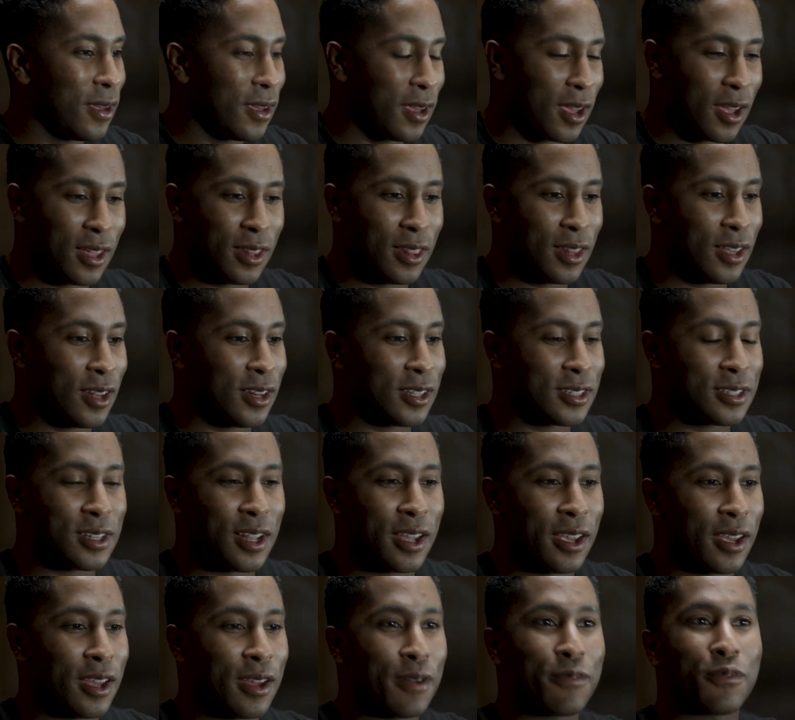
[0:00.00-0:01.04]
And then it's
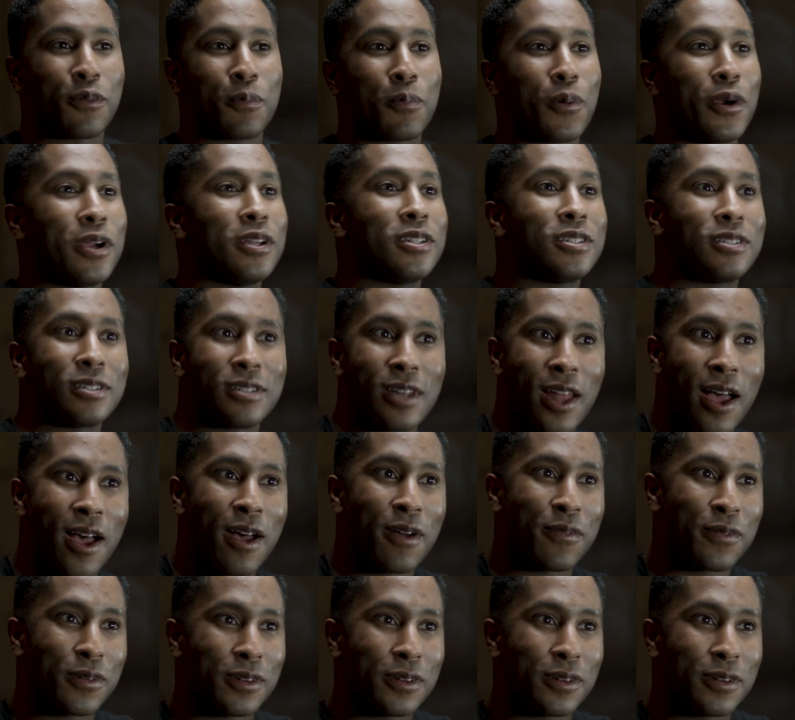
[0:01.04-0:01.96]
like, for Praises Loud,